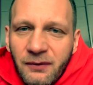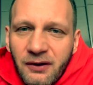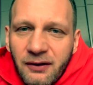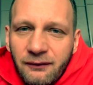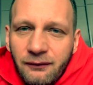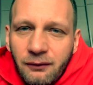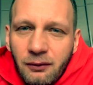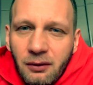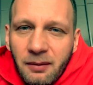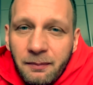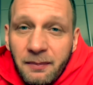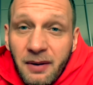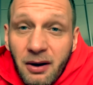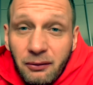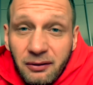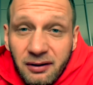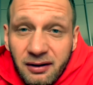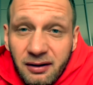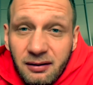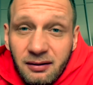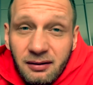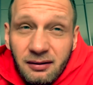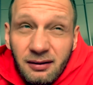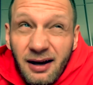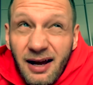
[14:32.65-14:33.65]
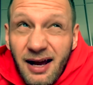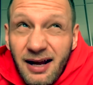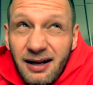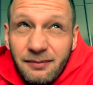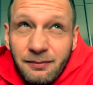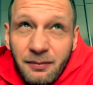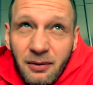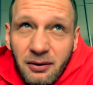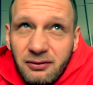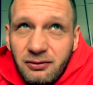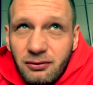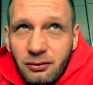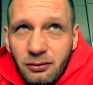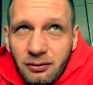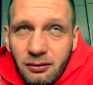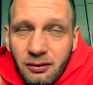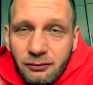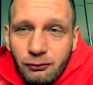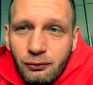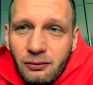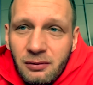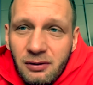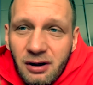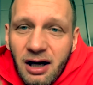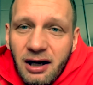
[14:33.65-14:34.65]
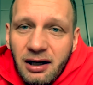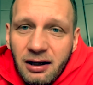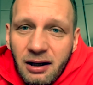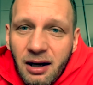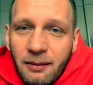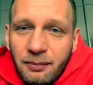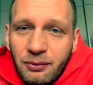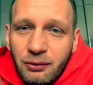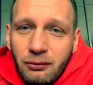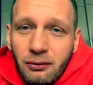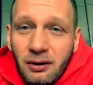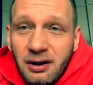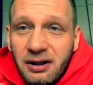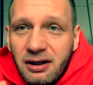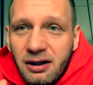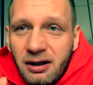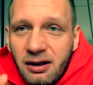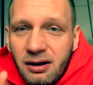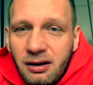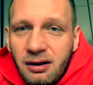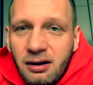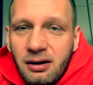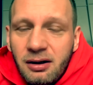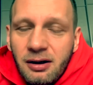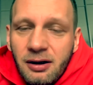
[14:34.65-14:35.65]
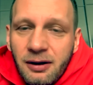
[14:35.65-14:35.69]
for about 8 months or up to a year.